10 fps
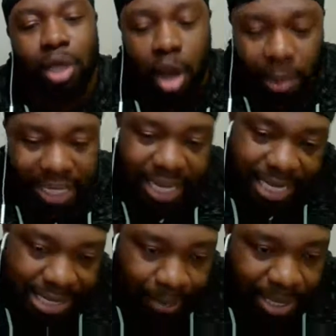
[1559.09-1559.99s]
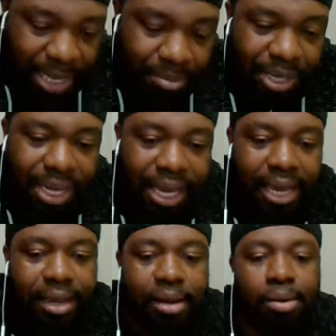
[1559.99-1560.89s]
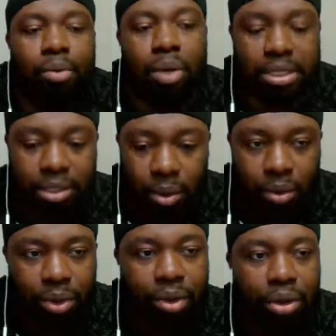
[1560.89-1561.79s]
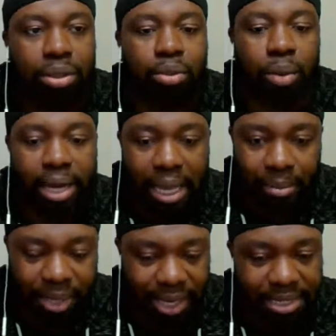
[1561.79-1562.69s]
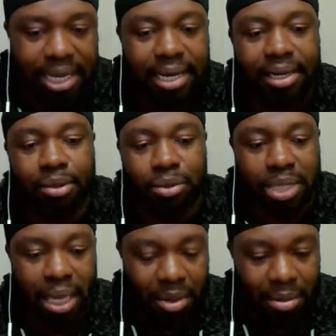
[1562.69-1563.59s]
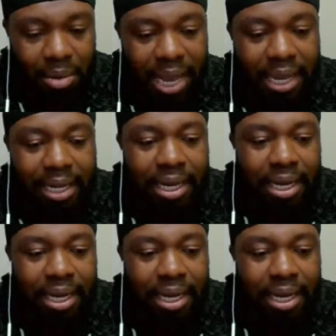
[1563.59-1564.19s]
talk about the landscape of the NBA, what's going on, where the NBA is headed, who's coming back.